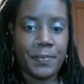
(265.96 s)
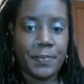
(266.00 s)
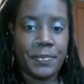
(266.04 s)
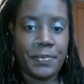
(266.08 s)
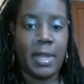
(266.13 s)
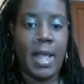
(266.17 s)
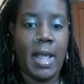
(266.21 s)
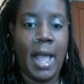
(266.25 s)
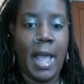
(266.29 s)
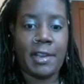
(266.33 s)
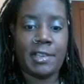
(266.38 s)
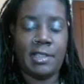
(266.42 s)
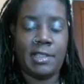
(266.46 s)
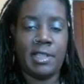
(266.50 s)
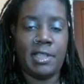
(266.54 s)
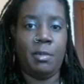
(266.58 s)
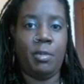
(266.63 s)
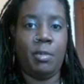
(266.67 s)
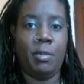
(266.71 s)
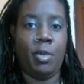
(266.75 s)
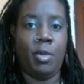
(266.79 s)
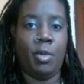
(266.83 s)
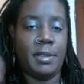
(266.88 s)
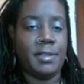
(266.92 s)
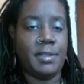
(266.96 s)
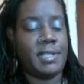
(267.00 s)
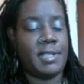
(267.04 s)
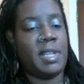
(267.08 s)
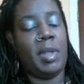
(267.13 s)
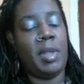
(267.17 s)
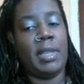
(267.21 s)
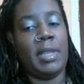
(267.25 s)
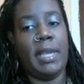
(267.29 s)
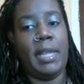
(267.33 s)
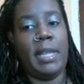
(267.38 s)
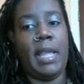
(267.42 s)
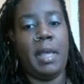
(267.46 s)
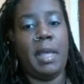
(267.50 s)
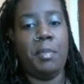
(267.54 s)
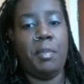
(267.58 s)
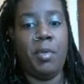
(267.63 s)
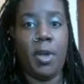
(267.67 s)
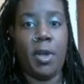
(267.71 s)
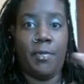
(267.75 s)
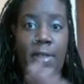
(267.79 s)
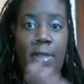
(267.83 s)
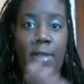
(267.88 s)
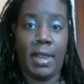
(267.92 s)
It actually will simulate a
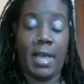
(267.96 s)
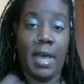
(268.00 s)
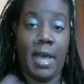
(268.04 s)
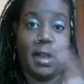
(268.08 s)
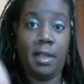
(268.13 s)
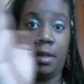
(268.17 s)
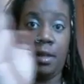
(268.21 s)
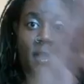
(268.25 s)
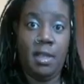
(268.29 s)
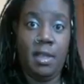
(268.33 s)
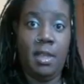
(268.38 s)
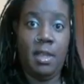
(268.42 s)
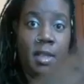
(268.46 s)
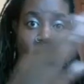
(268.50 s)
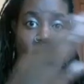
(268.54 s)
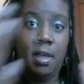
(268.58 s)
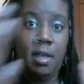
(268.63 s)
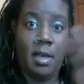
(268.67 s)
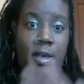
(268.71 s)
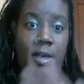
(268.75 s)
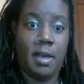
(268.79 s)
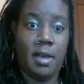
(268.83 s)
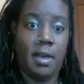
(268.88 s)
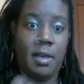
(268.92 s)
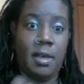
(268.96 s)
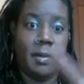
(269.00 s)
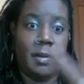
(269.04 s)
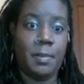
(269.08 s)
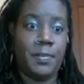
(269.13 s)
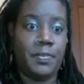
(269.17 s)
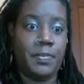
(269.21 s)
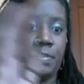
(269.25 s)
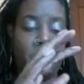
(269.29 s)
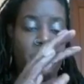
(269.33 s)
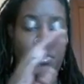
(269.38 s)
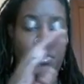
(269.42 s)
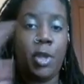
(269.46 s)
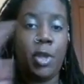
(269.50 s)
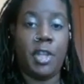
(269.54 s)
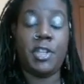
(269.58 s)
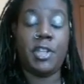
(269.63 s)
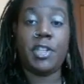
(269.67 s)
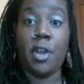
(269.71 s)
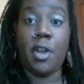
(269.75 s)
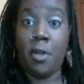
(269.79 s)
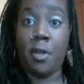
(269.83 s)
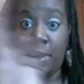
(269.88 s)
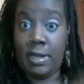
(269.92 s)
book that kind of, you can
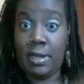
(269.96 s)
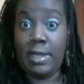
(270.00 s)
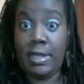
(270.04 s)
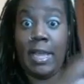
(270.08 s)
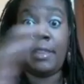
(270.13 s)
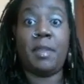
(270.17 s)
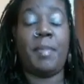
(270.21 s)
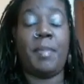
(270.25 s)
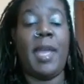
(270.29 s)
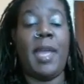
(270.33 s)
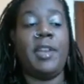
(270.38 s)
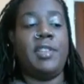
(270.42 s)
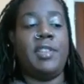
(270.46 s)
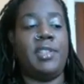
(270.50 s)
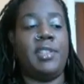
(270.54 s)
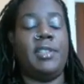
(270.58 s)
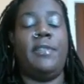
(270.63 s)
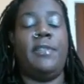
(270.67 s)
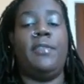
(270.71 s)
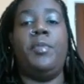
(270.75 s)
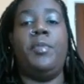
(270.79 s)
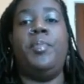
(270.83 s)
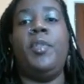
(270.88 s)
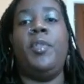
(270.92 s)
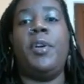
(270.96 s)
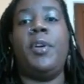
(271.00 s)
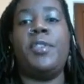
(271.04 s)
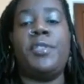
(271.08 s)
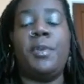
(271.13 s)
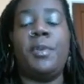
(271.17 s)
turn it like the pages of a book.